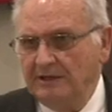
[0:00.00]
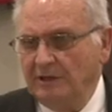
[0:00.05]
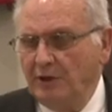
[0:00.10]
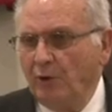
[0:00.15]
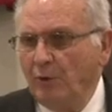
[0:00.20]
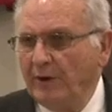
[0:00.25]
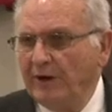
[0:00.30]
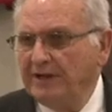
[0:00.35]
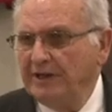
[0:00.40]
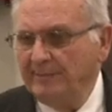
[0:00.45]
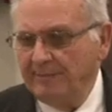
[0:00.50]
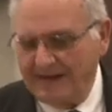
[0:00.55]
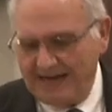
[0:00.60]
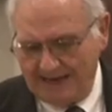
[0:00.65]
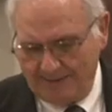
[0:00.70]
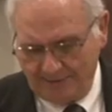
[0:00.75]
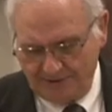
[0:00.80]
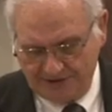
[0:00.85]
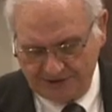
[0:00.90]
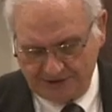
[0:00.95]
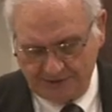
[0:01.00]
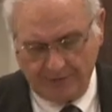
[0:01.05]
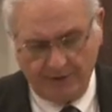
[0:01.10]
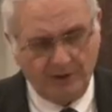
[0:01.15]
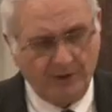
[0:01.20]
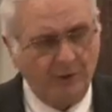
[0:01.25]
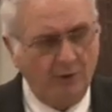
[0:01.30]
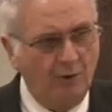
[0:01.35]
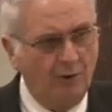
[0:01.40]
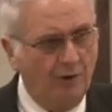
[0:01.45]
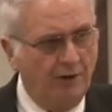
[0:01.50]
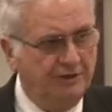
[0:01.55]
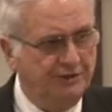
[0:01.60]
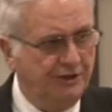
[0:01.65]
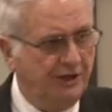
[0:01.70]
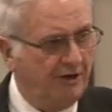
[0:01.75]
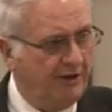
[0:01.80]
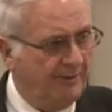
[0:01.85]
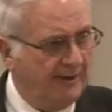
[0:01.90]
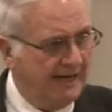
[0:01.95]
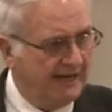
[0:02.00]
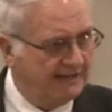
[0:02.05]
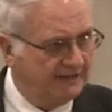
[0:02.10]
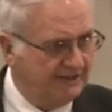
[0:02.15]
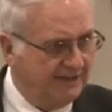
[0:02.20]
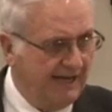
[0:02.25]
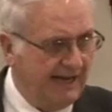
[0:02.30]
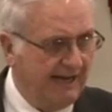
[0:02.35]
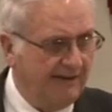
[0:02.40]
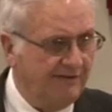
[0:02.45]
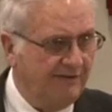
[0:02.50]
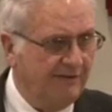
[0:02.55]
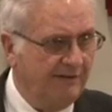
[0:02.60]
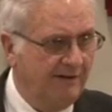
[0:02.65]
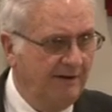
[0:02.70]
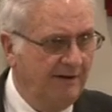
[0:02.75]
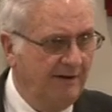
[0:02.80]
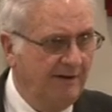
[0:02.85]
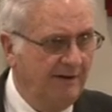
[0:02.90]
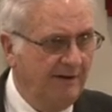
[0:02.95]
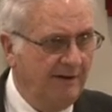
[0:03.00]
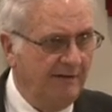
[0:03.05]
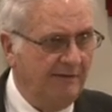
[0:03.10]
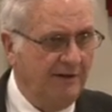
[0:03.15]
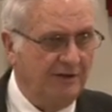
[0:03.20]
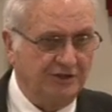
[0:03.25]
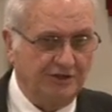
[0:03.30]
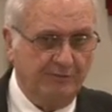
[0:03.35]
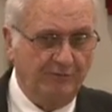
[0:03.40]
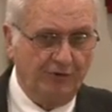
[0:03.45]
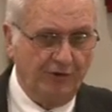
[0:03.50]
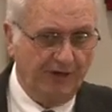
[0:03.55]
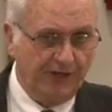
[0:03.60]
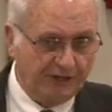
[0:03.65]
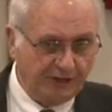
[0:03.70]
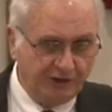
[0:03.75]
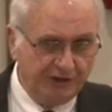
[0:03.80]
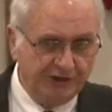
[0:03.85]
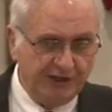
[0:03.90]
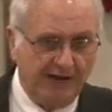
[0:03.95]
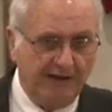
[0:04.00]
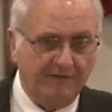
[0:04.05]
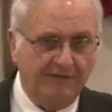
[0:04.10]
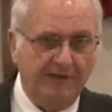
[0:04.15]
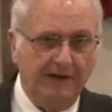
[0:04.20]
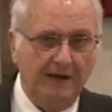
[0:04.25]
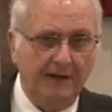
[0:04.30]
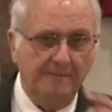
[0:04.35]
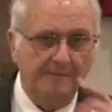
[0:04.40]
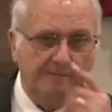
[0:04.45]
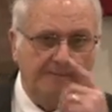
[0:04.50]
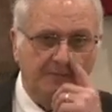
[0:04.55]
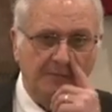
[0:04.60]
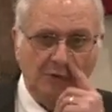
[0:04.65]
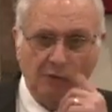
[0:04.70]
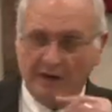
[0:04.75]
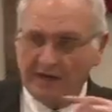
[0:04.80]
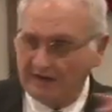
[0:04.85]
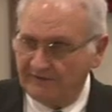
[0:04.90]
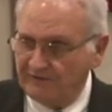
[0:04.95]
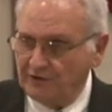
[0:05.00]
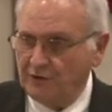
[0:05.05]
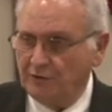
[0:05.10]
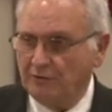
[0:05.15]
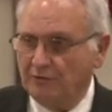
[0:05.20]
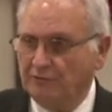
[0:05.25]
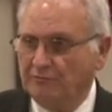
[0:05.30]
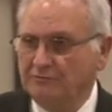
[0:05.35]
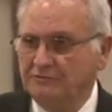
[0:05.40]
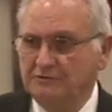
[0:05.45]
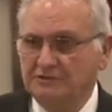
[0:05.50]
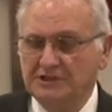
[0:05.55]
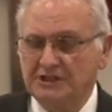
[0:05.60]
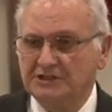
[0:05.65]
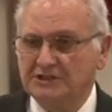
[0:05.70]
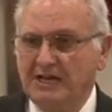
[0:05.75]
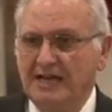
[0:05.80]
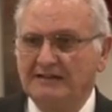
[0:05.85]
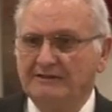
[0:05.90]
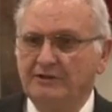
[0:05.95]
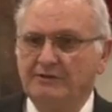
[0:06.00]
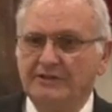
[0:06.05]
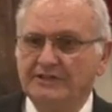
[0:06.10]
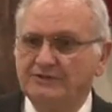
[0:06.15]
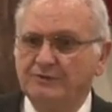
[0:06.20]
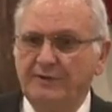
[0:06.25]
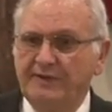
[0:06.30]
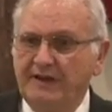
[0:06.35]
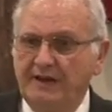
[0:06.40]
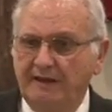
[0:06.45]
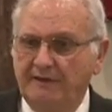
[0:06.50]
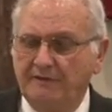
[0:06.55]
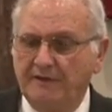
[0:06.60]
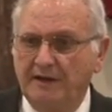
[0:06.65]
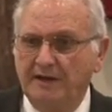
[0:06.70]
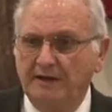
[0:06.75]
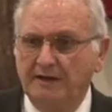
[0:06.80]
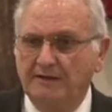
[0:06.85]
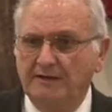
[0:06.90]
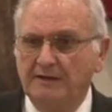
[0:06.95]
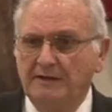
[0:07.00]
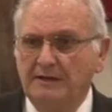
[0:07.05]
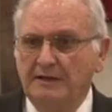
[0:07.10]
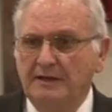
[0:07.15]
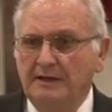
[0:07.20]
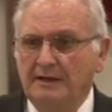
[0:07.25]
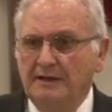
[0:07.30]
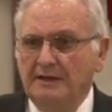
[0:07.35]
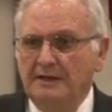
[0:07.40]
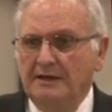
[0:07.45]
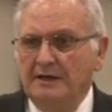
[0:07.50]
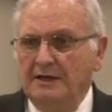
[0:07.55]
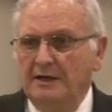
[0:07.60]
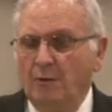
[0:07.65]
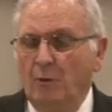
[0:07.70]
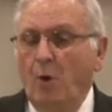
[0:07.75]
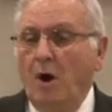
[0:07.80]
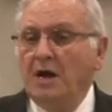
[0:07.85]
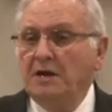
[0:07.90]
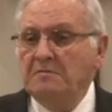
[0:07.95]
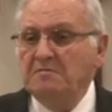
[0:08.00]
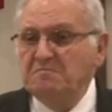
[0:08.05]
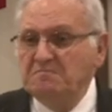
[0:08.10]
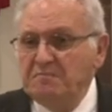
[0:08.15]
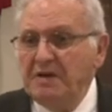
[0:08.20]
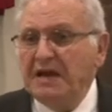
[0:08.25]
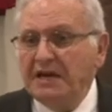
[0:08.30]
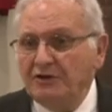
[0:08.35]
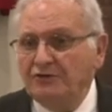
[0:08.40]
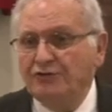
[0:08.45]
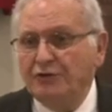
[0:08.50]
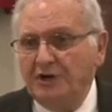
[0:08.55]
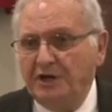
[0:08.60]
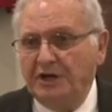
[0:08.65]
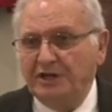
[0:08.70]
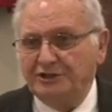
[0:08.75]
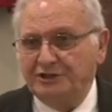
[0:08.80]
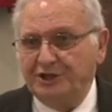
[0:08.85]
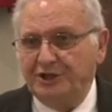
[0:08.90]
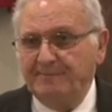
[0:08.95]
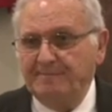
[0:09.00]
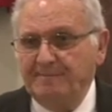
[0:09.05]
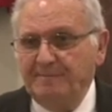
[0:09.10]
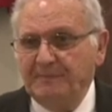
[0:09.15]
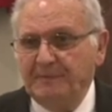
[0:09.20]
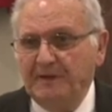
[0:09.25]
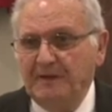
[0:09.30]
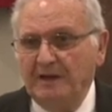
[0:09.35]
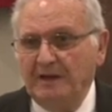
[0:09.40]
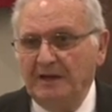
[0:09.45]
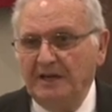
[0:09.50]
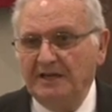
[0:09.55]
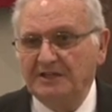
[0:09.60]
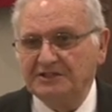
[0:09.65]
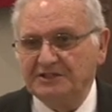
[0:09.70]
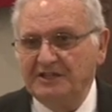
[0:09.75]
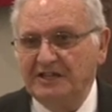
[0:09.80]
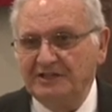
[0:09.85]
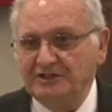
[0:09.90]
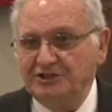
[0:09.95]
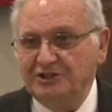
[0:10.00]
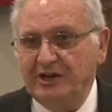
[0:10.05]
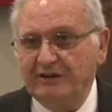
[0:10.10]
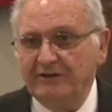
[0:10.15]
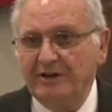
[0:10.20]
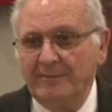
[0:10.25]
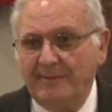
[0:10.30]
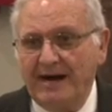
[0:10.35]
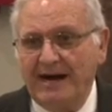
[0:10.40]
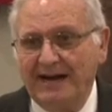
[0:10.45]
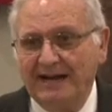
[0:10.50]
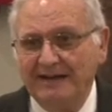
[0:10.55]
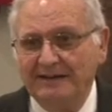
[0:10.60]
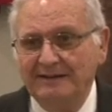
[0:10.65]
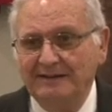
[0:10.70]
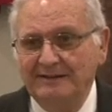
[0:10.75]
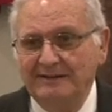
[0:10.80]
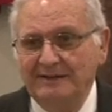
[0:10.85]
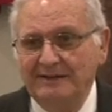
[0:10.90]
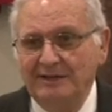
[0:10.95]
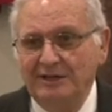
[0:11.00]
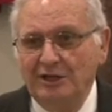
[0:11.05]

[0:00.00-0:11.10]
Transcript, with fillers: Nowhere in the Bible does it record Jeremiah's death. There's some traditions out there, quite a few, just like there is with anything. One big tradition is that Jeremiah